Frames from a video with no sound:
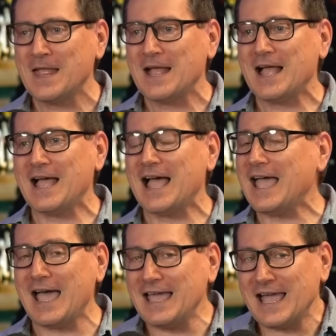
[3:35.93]
I,
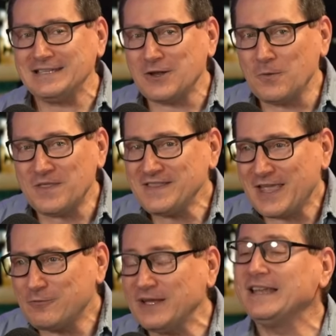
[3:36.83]
I, I don't think they
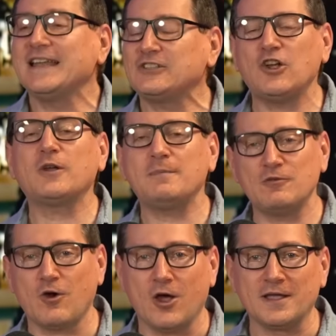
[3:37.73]
really, now don't get me
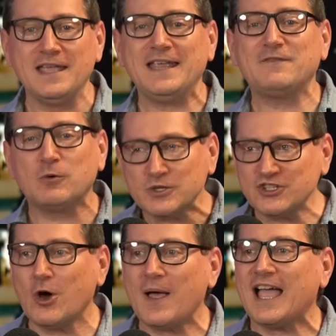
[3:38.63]
wrong. If there was
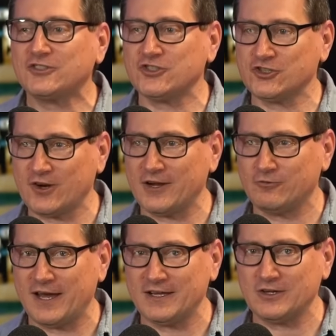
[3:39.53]
no actor strike
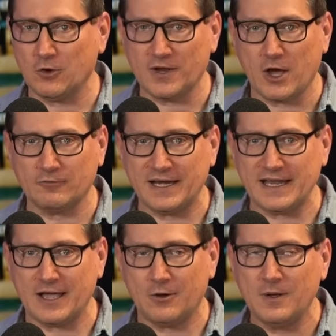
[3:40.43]
right going on right
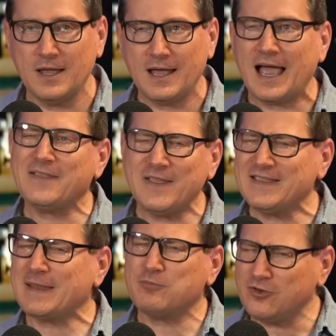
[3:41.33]
now, I think
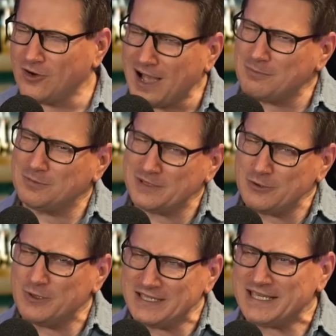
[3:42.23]
they probably
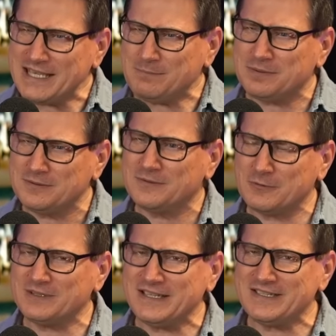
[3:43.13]
would keep the
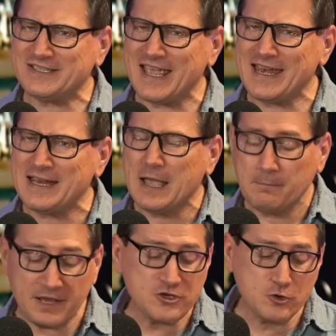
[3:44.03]
release date, yeah.
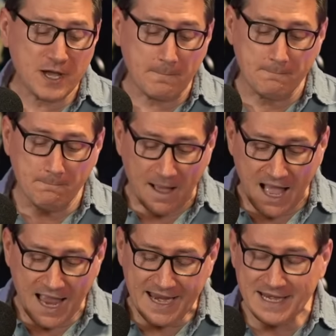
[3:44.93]
But you
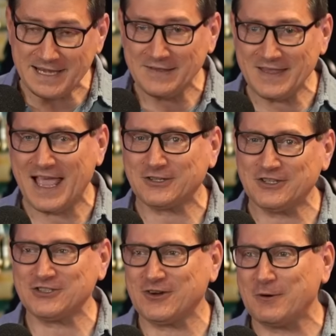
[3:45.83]
combine the actor
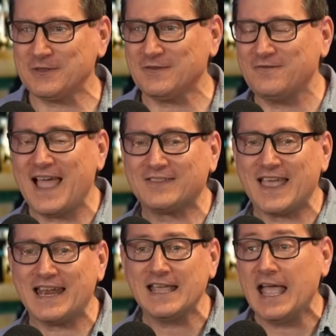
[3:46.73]
strike with the fact
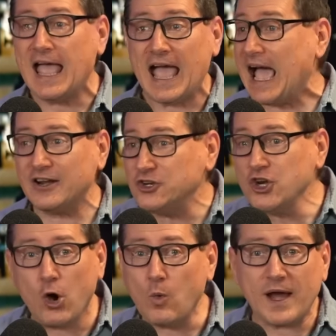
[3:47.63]
that out of
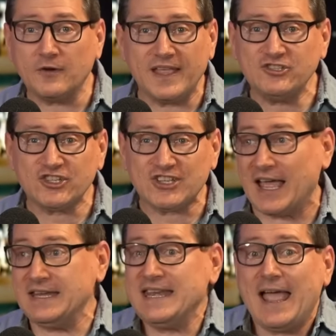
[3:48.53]
nowhere, they just
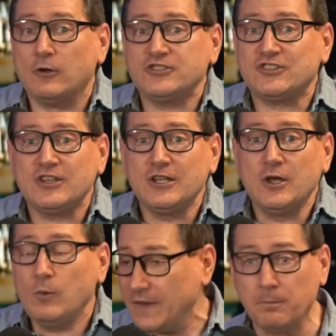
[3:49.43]
announced,
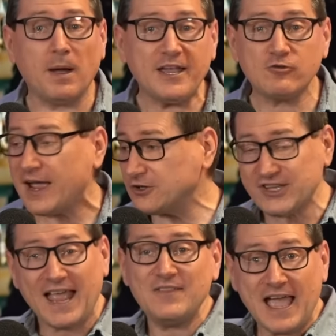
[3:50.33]
when the Bikeriders
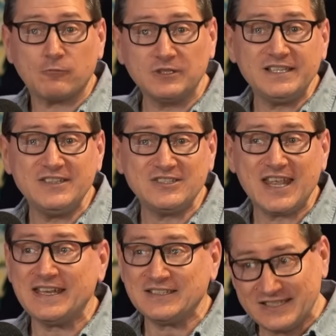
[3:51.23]
had that release
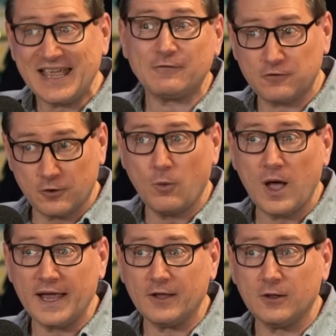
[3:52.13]
date set for a
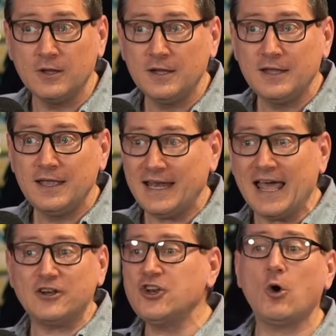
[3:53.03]
while, and
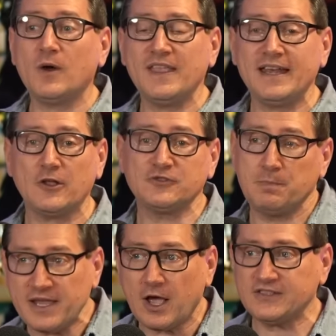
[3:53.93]
out of nowhere, they announced
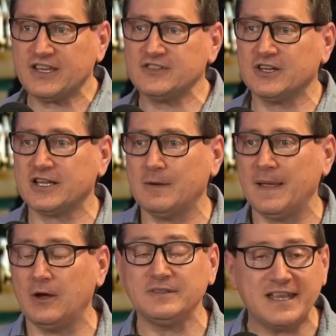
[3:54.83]
Beyonce's going to come
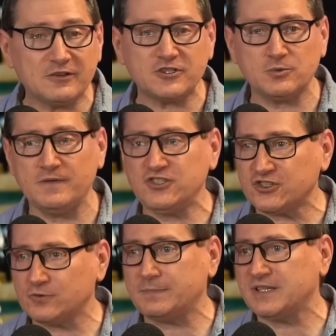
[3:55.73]
out, and Taylor Swift
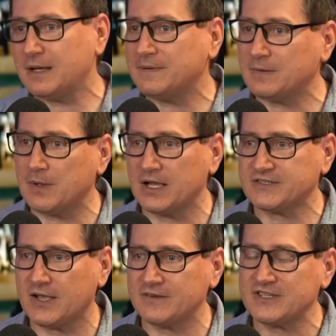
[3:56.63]
just ripped it up at the box
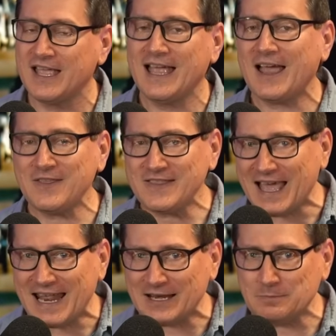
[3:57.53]
office. I think
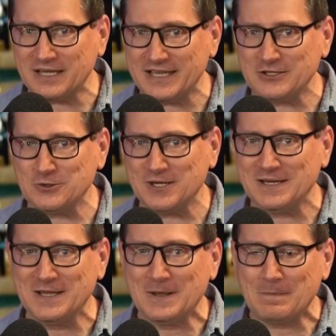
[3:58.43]
that had to play into it
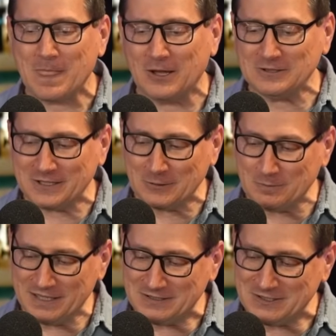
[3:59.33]
a little bit